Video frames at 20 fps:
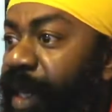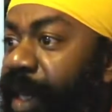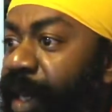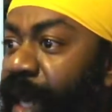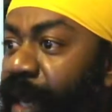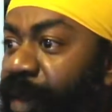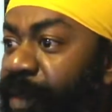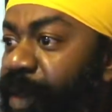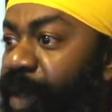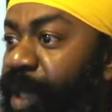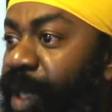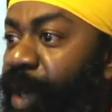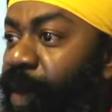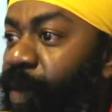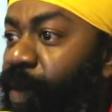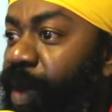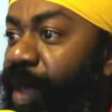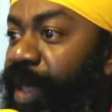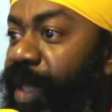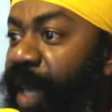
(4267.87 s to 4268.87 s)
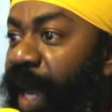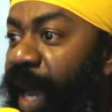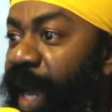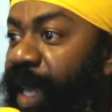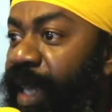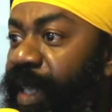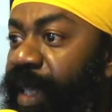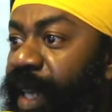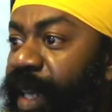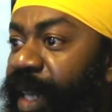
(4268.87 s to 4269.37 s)
everything was
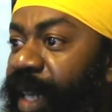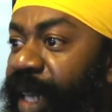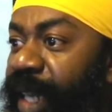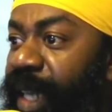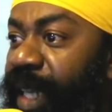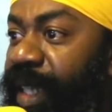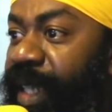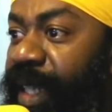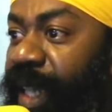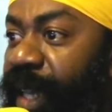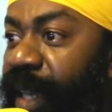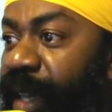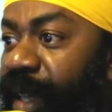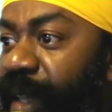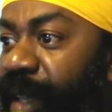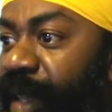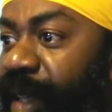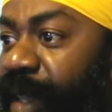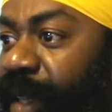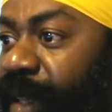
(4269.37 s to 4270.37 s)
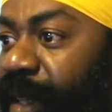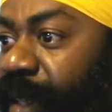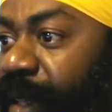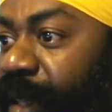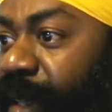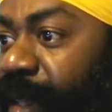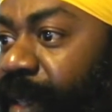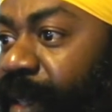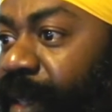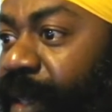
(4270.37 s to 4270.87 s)
nice and easy.
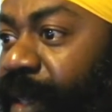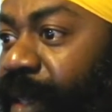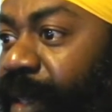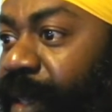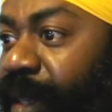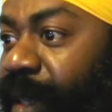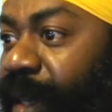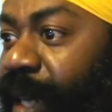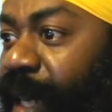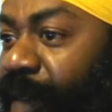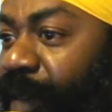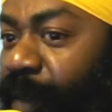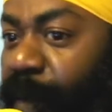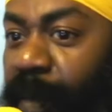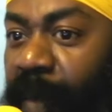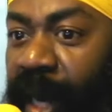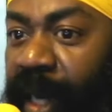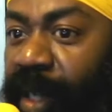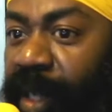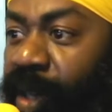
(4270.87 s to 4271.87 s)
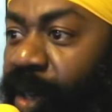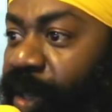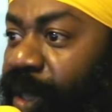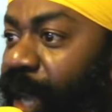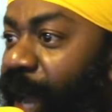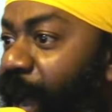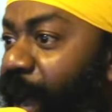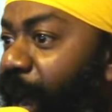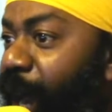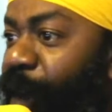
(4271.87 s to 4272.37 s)
And everybody
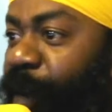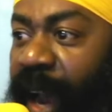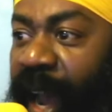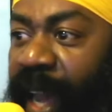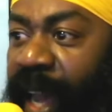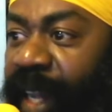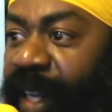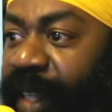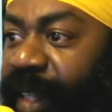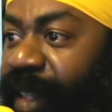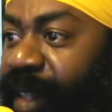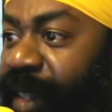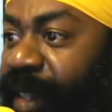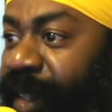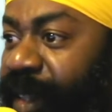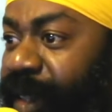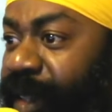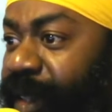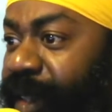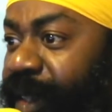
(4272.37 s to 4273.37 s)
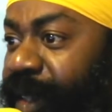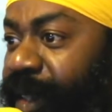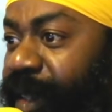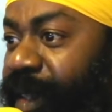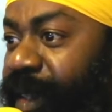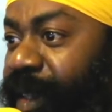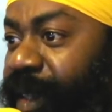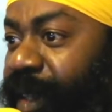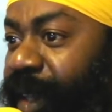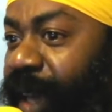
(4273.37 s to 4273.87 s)
just all right.
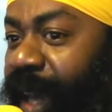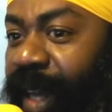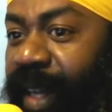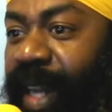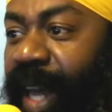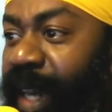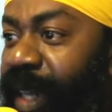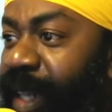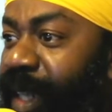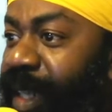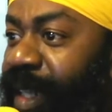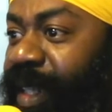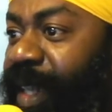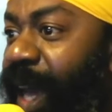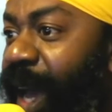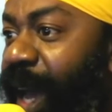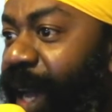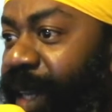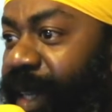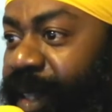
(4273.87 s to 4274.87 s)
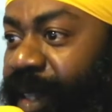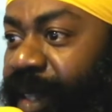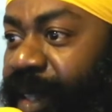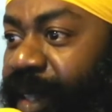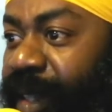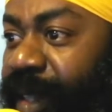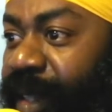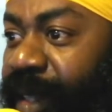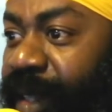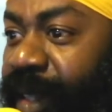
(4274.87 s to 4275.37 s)
And that is that.
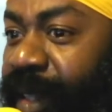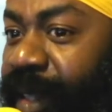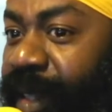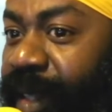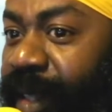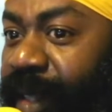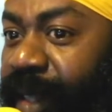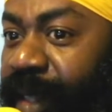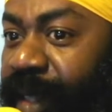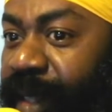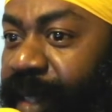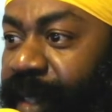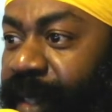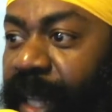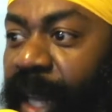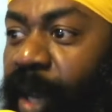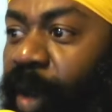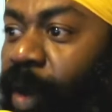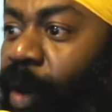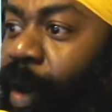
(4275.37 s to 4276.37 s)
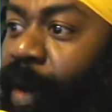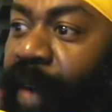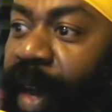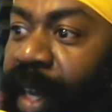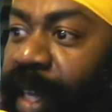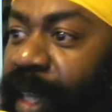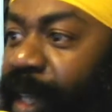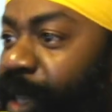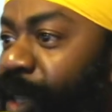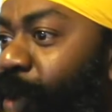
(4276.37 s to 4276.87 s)
Take
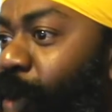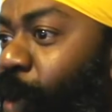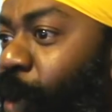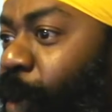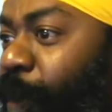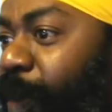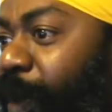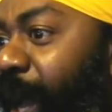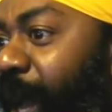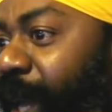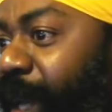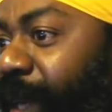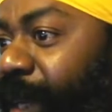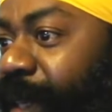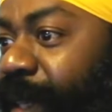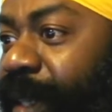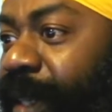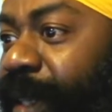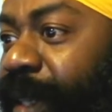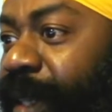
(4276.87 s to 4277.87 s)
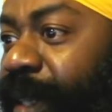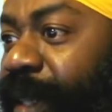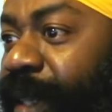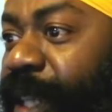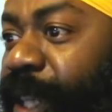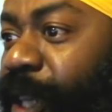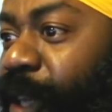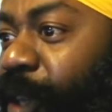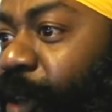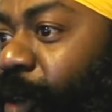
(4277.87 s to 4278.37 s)
over Ethiopia and,
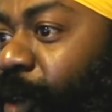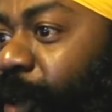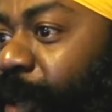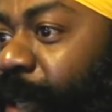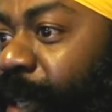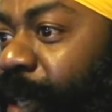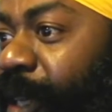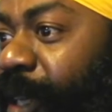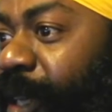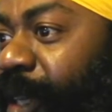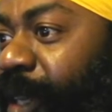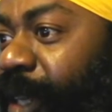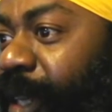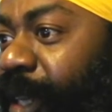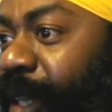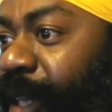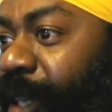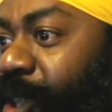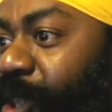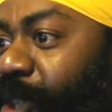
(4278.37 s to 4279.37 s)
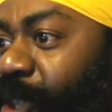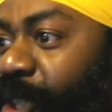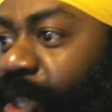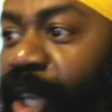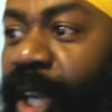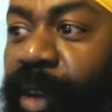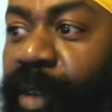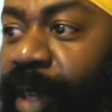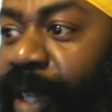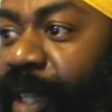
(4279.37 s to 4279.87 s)
you know,
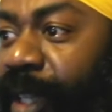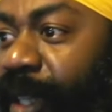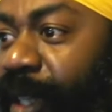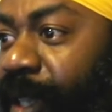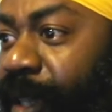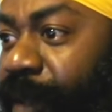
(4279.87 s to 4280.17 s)
share it.